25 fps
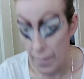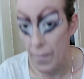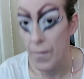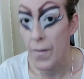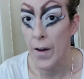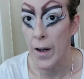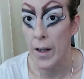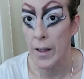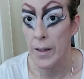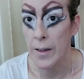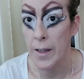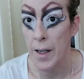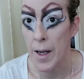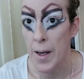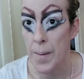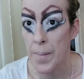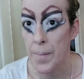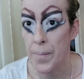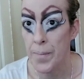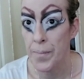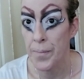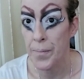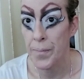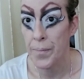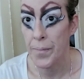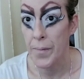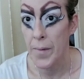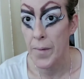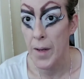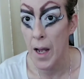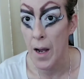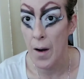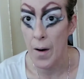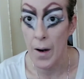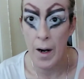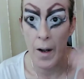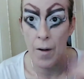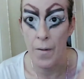of fucked up.
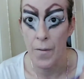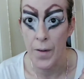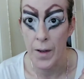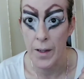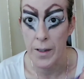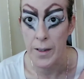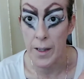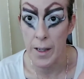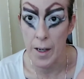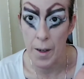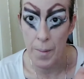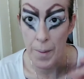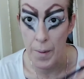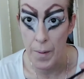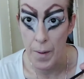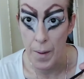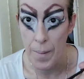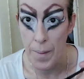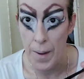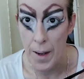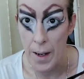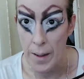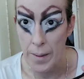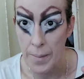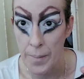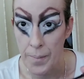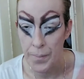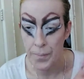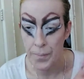Alright, I'll fix it. I'll be right back.